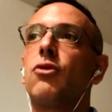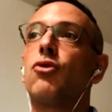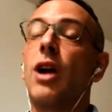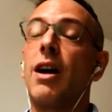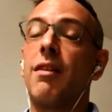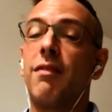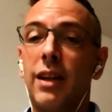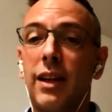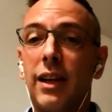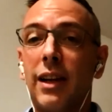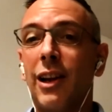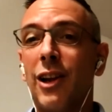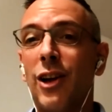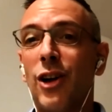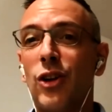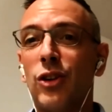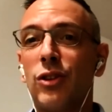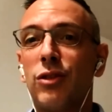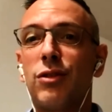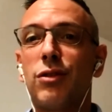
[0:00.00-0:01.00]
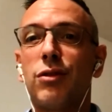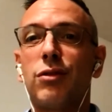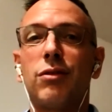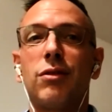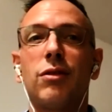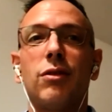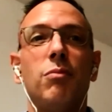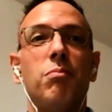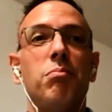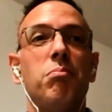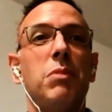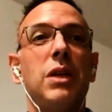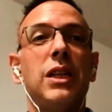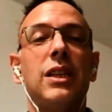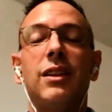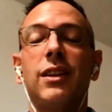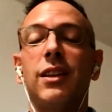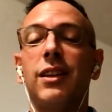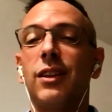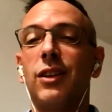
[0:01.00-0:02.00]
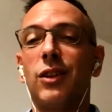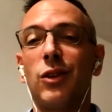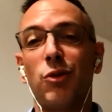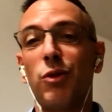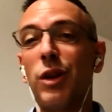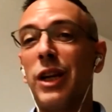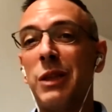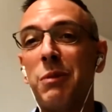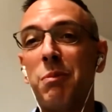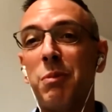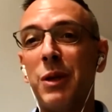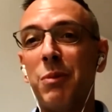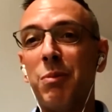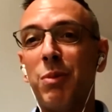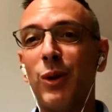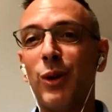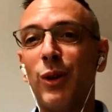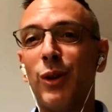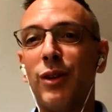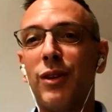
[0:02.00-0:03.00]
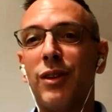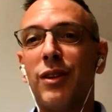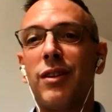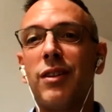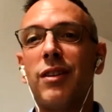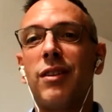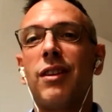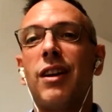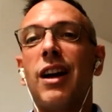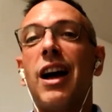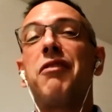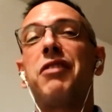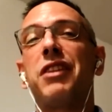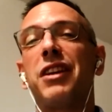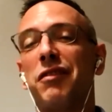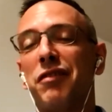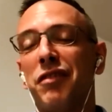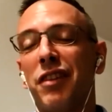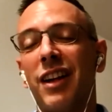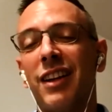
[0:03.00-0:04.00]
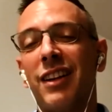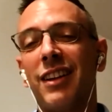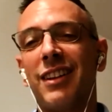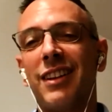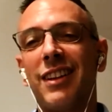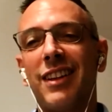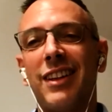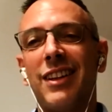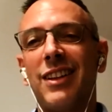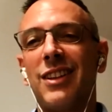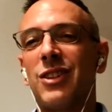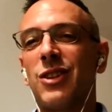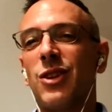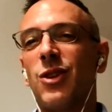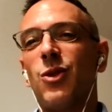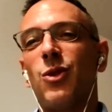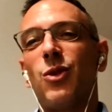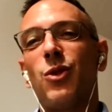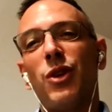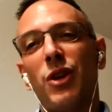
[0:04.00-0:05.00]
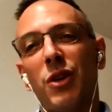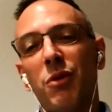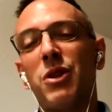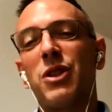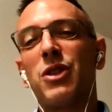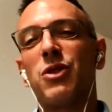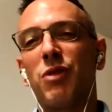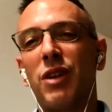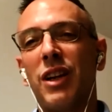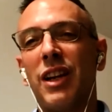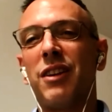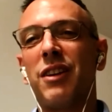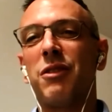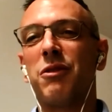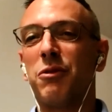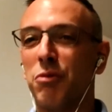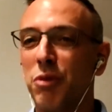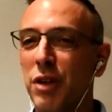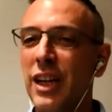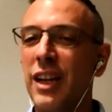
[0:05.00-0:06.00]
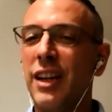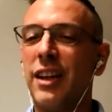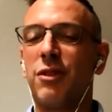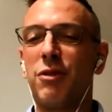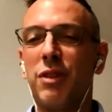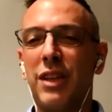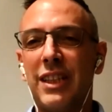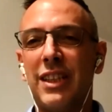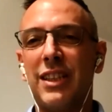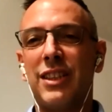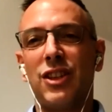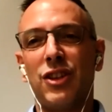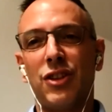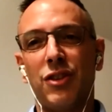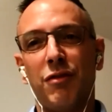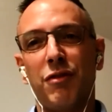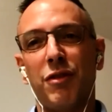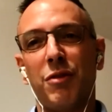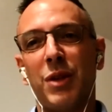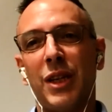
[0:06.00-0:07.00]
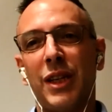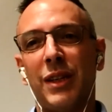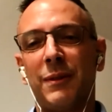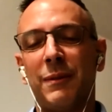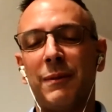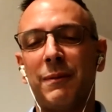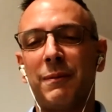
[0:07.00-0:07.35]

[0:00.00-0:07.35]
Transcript: traveling a lot, meeting great people, having fun. So it was really, really a great decision for me.